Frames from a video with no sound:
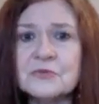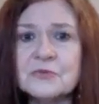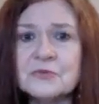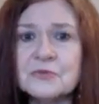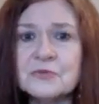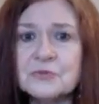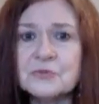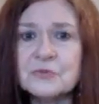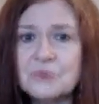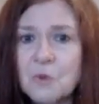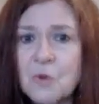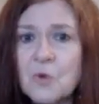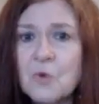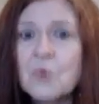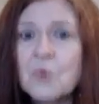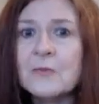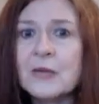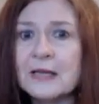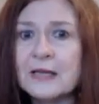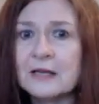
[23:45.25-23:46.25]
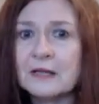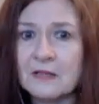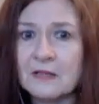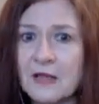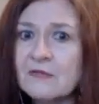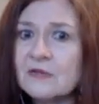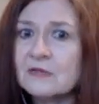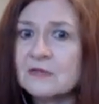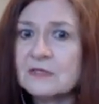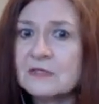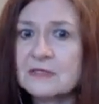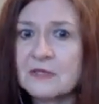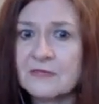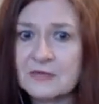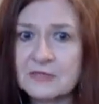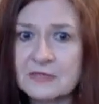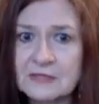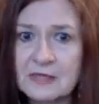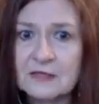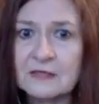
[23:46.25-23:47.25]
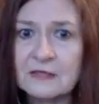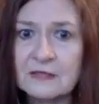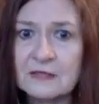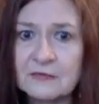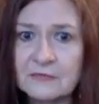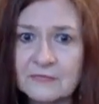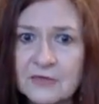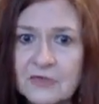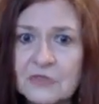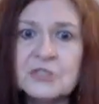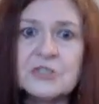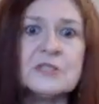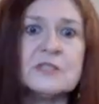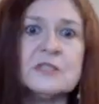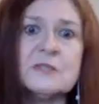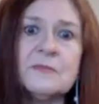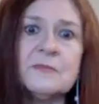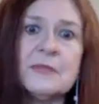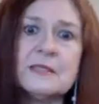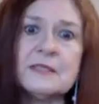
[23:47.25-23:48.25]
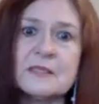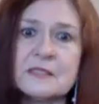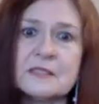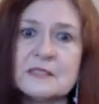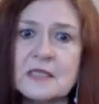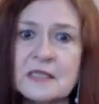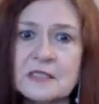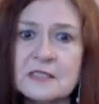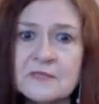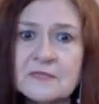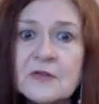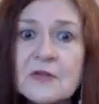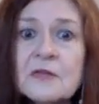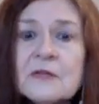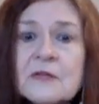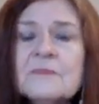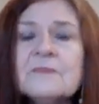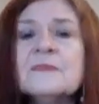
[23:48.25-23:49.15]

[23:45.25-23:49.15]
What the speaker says: so many levels of executive function to be successful.